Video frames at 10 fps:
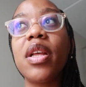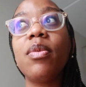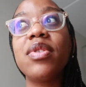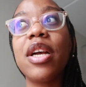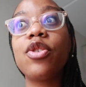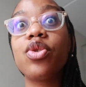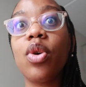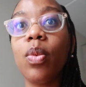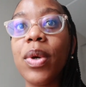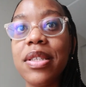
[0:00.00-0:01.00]
There was like
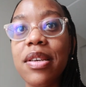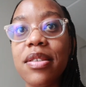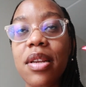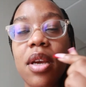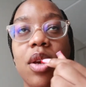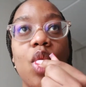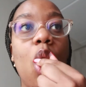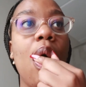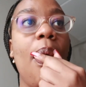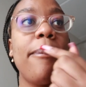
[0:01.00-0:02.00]
strong winds yesterday.
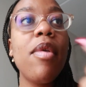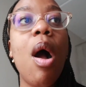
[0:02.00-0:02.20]
Yo,